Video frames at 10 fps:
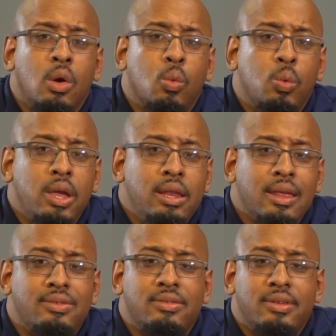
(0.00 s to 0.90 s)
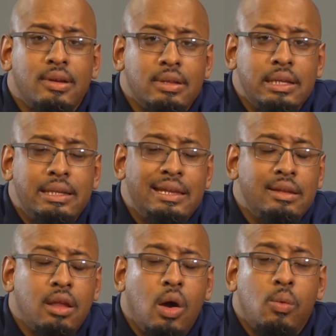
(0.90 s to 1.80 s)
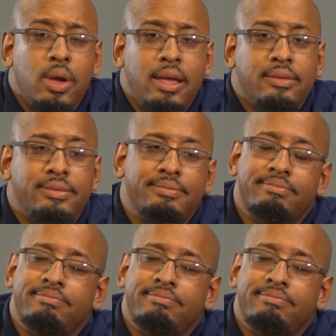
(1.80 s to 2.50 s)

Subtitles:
we necessarily didn't always,